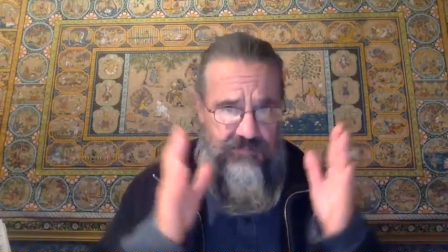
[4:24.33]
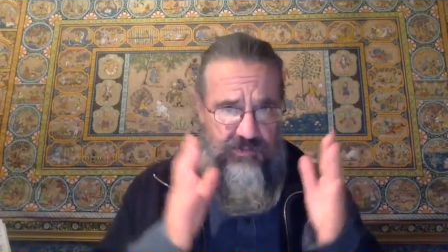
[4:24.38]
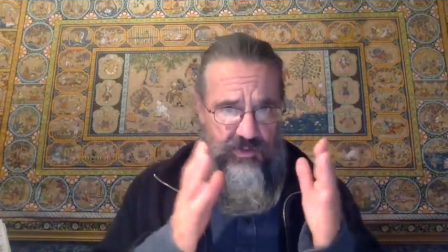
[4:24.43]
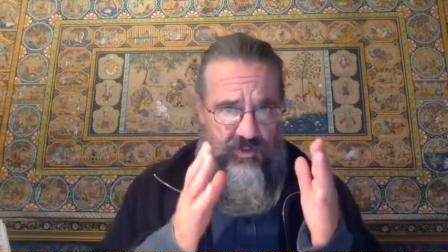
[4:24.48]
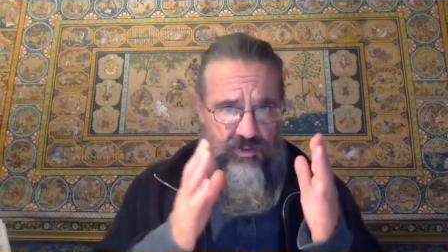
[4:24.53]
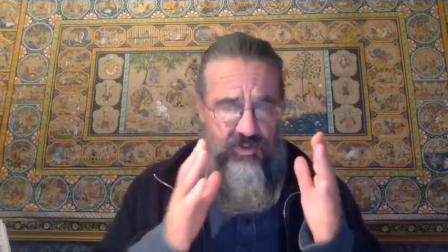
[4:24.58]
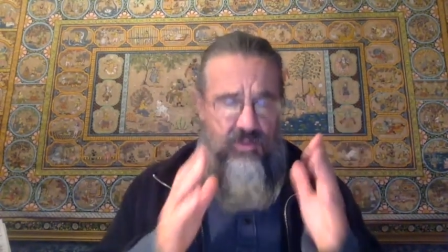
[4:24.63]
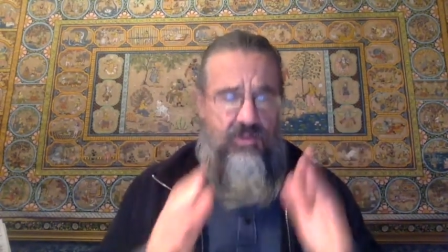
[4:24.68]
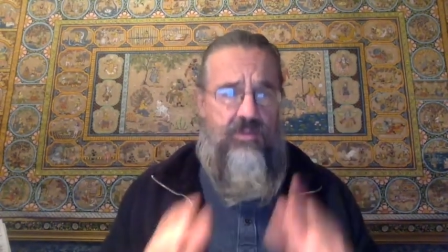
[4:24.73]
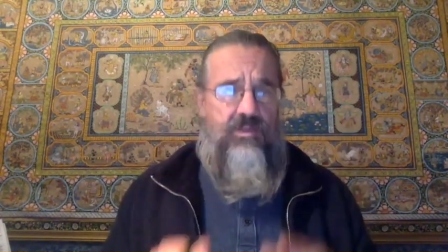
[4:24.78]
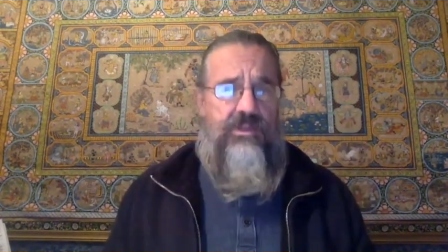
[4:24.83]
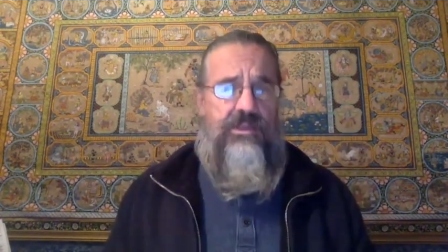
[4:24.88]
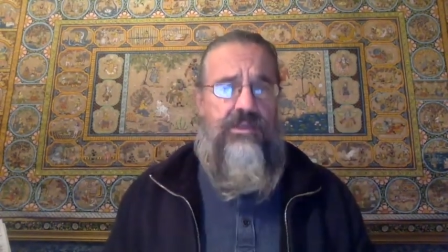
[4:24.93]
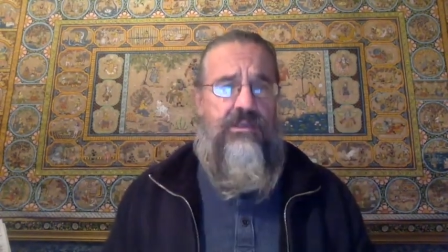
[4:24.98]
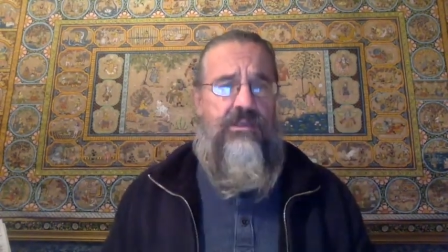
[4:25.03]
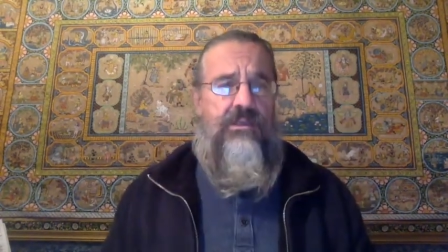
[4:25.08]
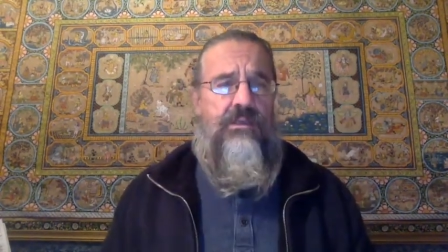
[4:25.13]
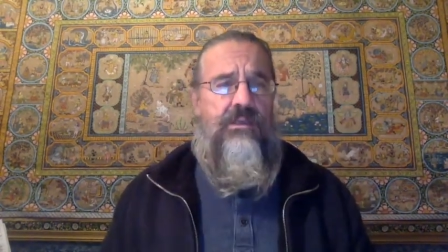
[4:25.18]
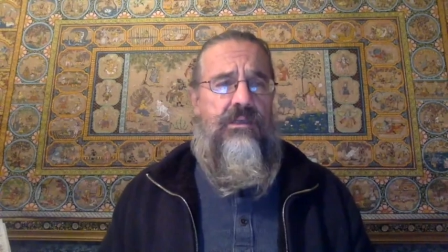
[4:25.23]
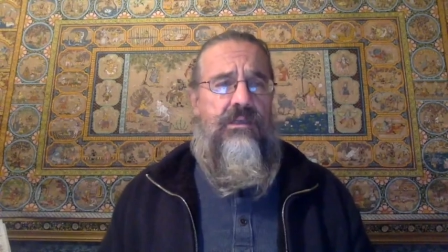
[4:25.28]

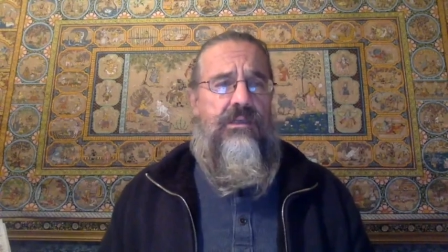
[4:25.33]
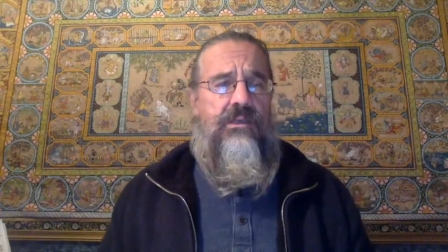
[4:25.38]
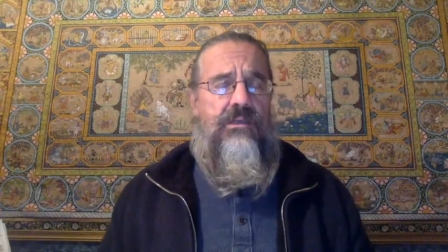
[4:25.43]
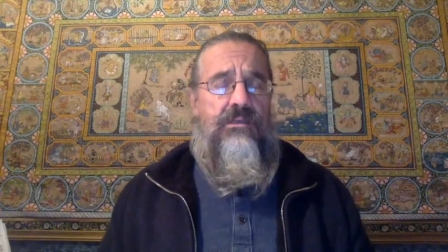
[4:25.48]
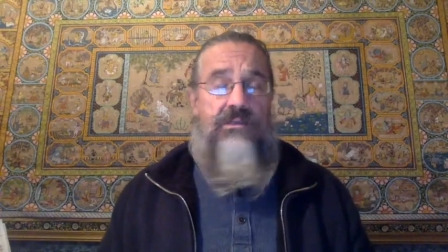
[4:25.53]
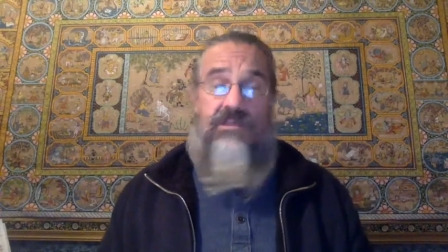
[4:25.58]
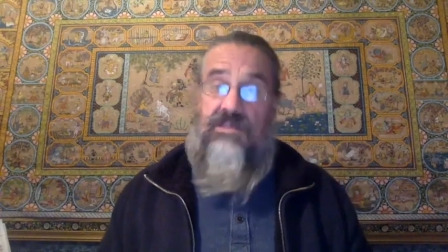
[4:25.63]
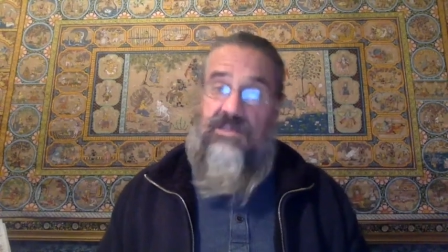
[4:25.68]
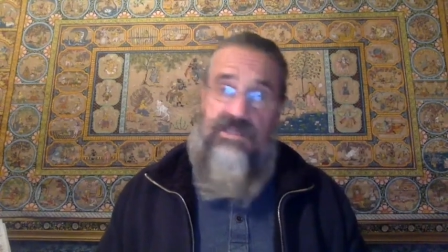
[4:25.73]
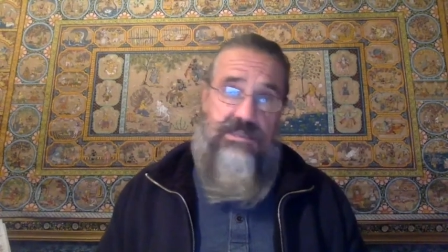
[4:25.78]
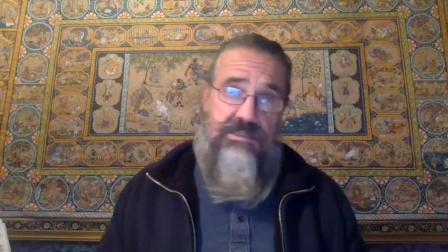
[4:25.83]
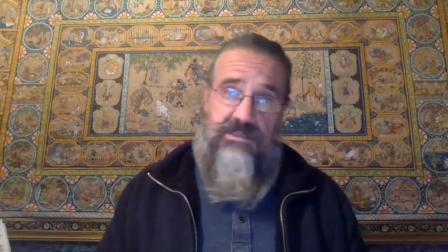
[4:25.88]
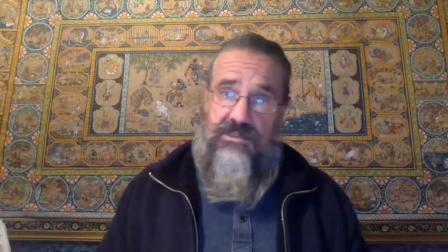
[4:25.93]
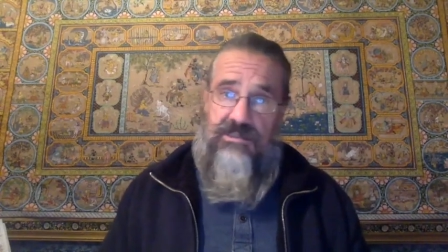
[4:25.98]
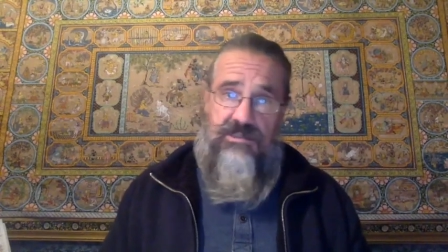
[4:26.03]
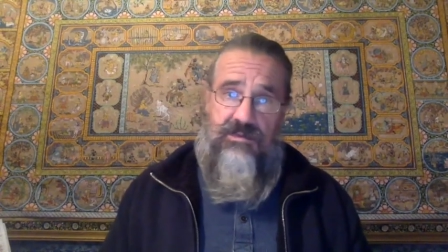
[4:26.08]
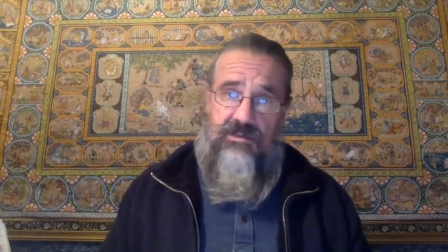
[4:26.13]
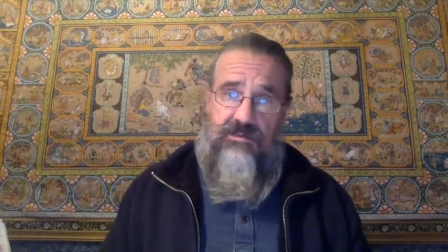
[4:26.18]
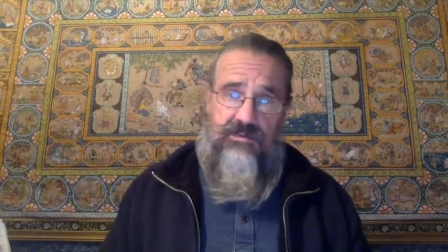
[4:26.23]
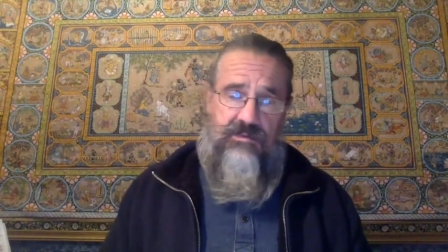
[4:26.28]
controlling the
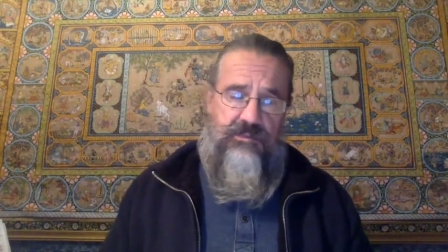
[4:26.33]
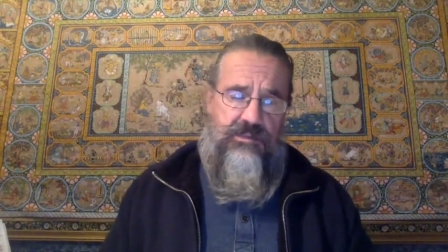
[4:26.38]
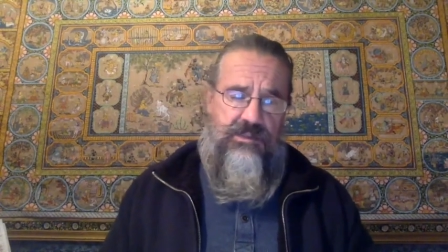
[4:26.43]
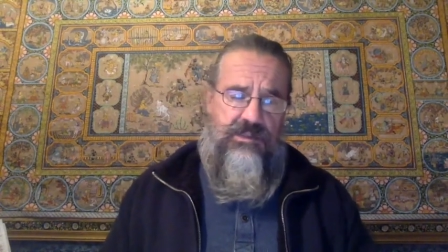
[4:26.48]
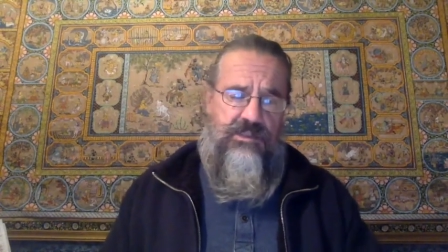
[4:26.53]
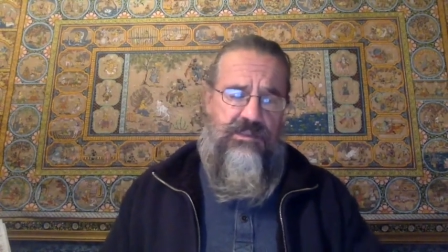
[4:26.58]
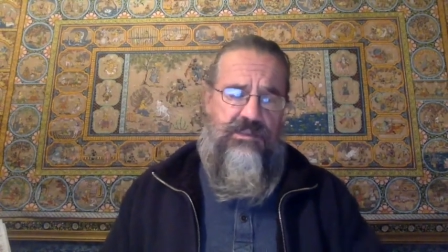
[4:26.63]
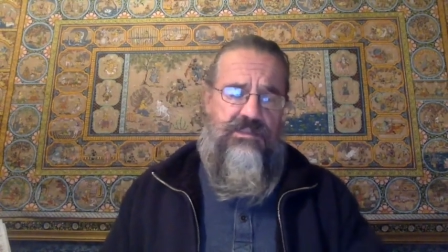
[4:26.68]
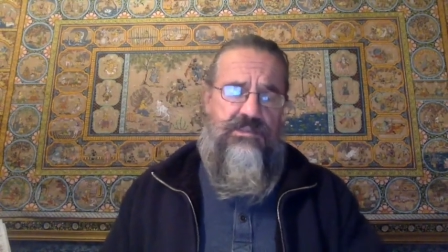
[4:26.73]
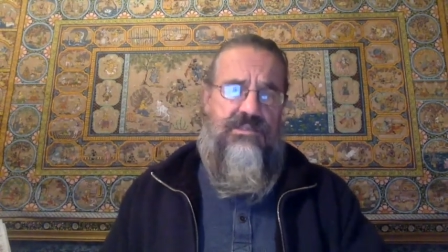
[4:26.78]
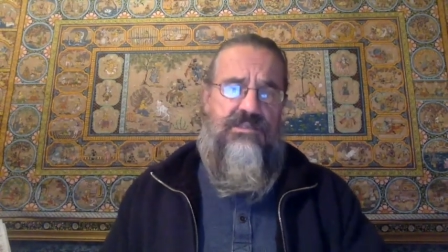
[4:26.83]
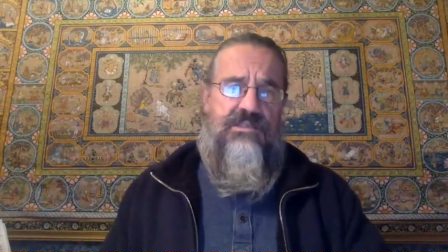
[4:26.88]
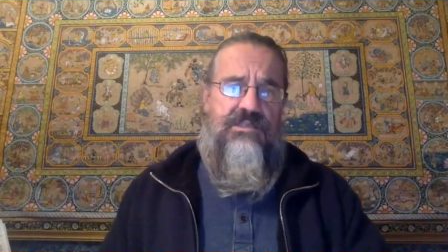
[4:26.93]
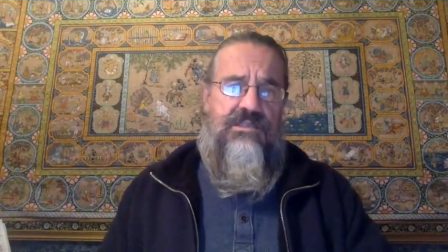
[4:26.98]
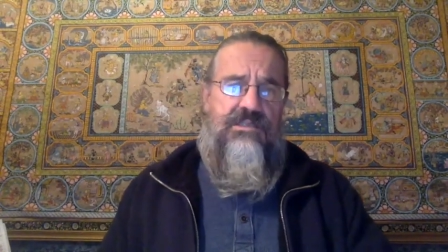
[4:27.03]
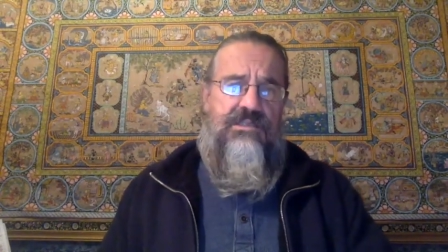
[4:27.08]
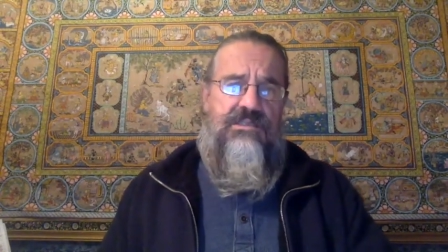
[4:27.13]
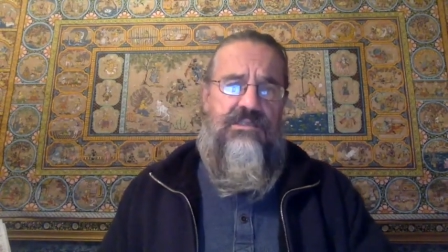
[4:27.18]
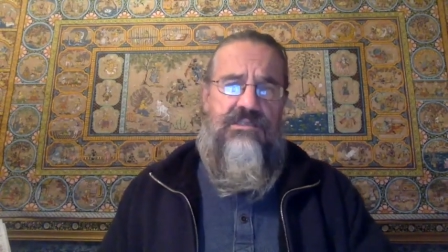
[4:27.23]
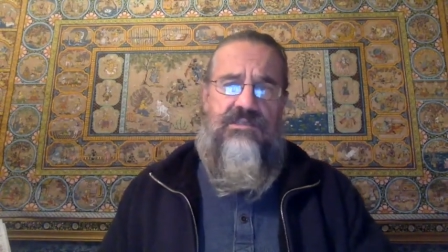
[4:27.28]
senses ultimately, because the
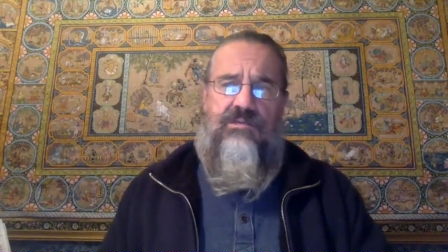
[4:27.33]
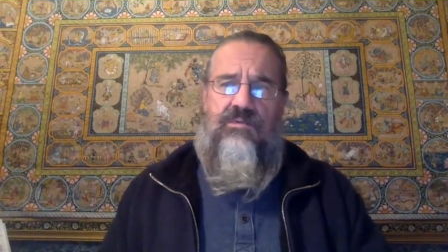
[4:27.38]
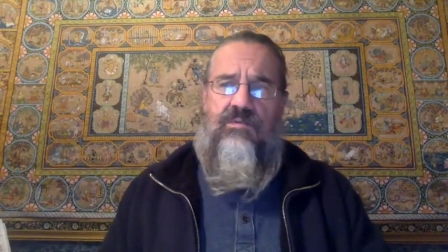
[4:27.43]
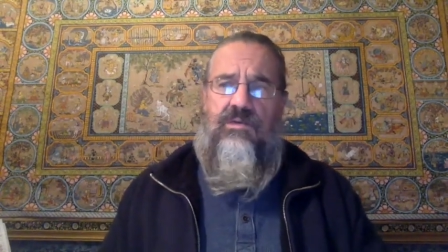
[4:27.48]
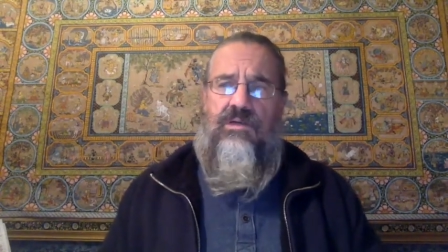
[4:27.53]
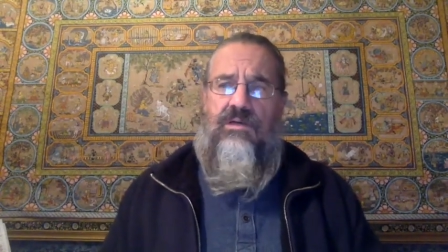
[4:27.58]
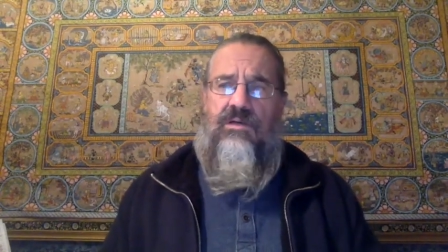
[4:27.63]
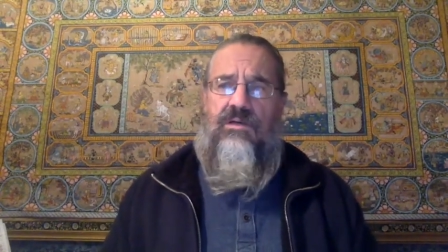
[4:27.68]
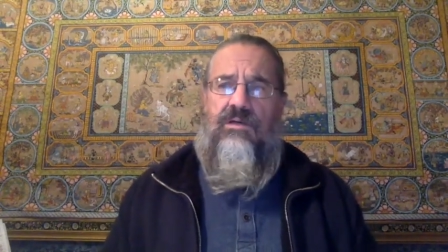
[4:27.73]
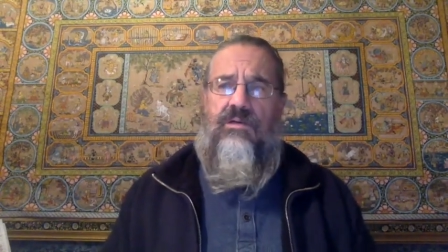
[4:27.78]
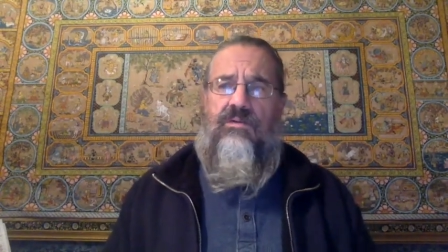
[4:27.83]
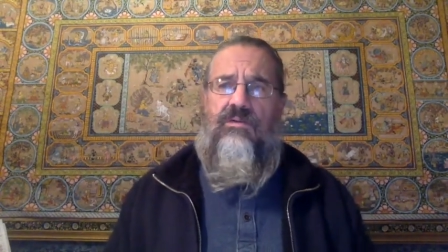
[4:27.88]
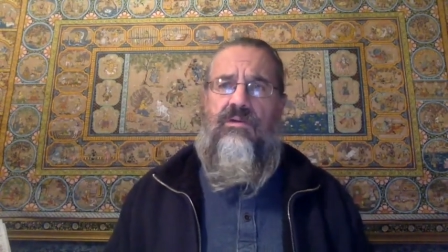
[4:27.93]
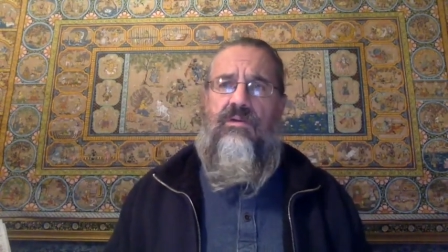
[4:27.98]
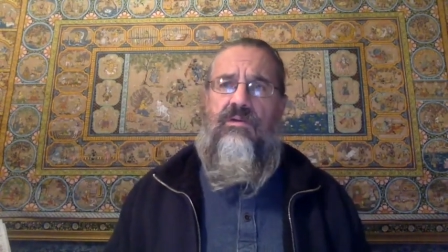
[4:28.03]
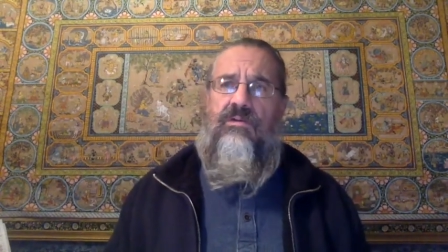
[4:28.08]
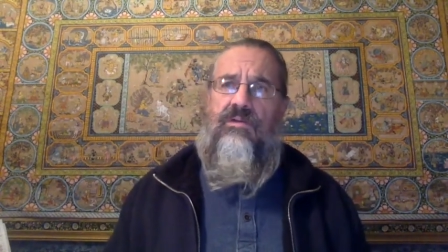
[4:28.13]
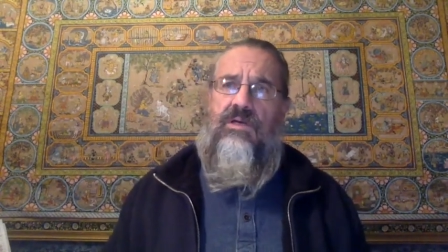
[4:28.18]
senses are, are,